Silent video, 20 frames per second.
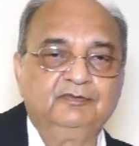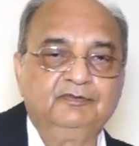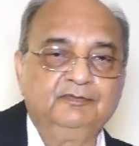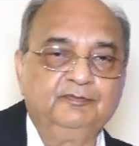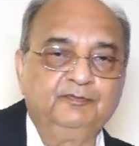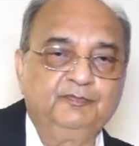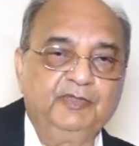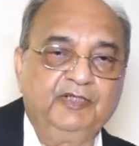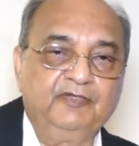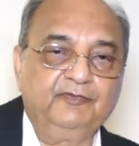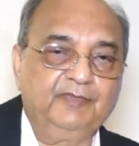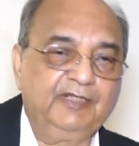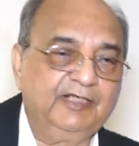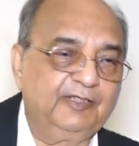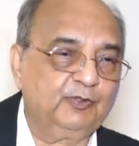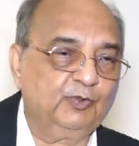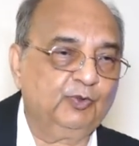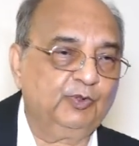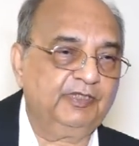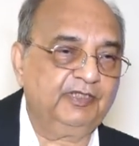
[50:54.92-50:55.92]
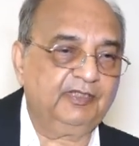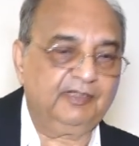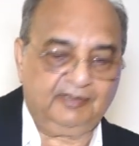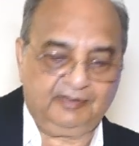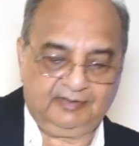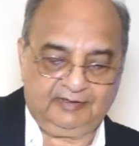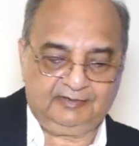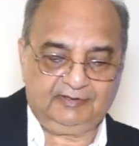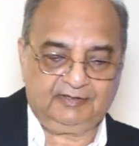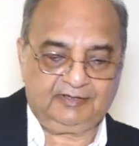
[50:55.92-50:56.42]
Ventolin
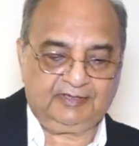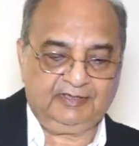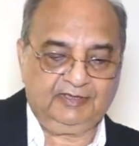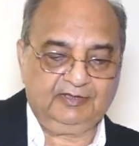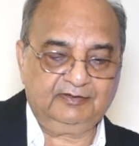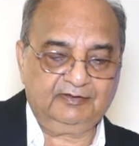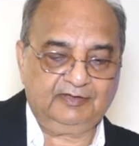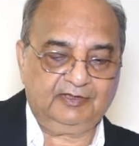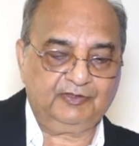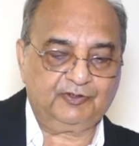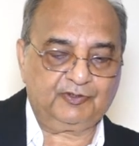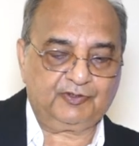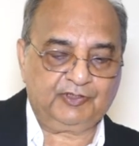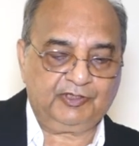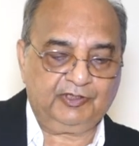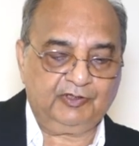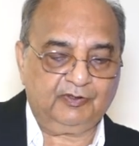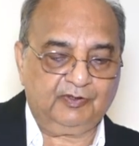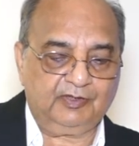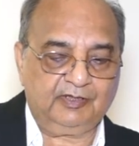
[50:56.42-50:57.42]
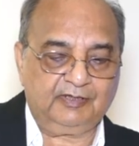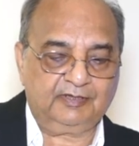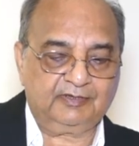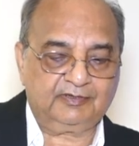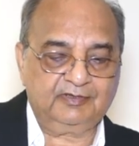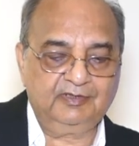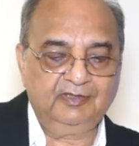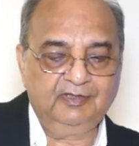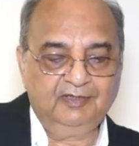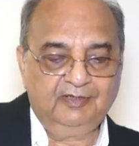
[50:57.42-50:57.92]
and other things, then
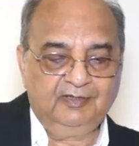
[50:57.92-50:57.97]
steroids,